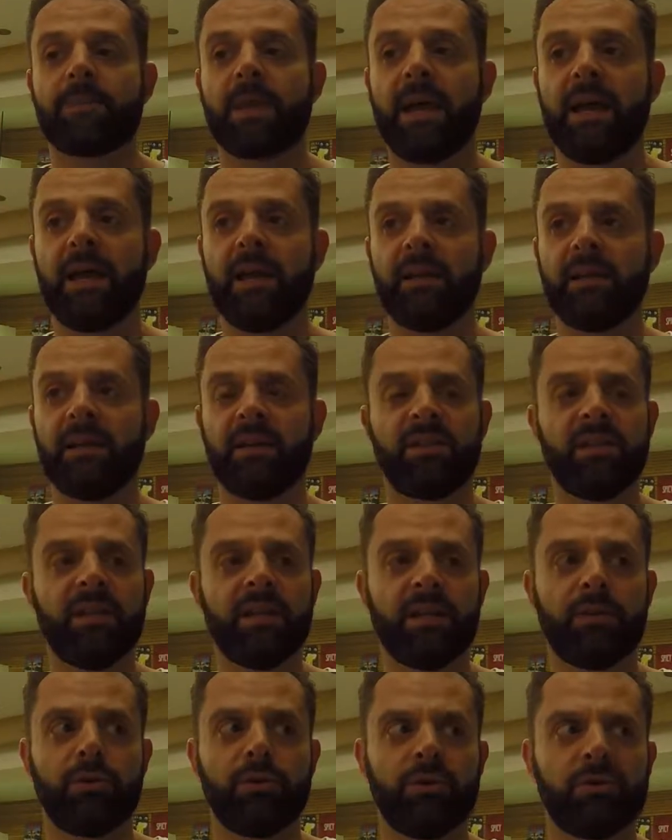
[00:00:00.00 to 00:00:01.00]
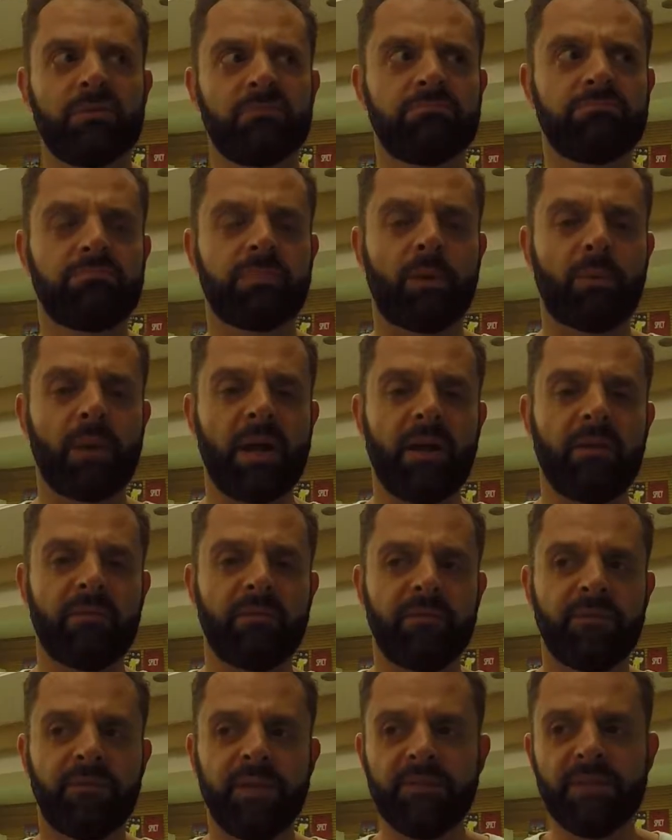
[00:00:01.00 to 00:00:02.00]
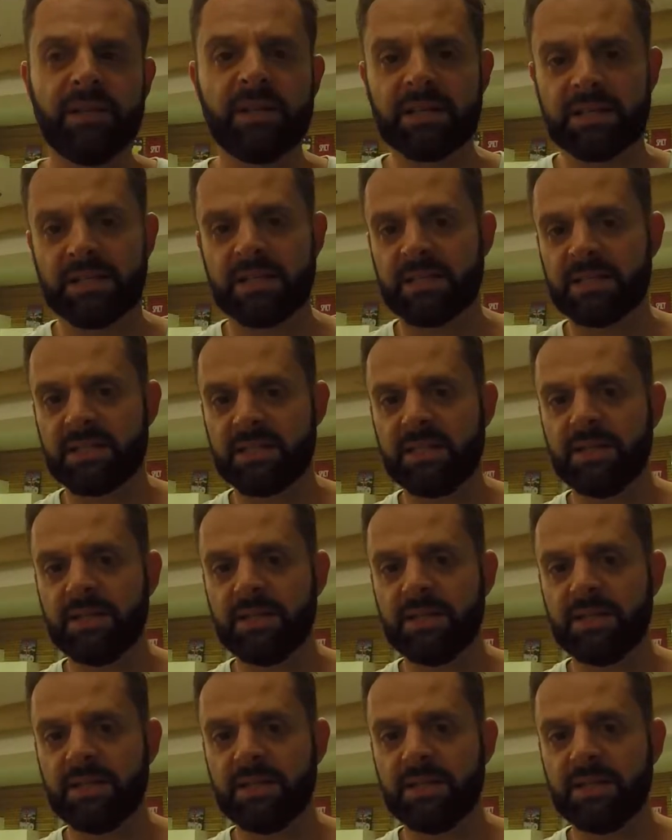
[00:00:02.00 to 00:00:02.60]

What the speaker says: And I think it took around 50 to 60